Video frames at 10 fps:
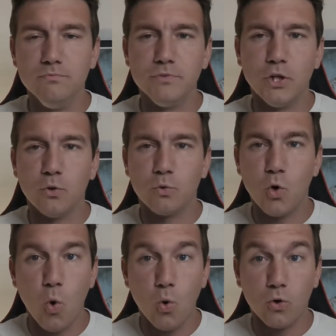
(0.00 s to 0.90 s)
you know,
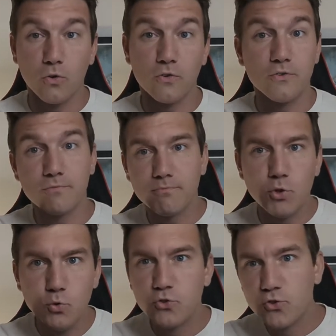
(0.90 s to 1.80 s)
cores,
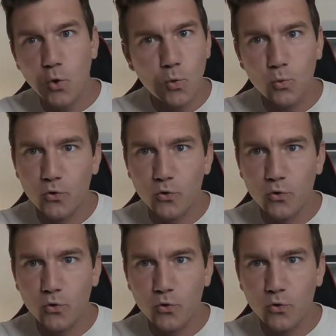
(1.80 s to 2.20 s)
two souls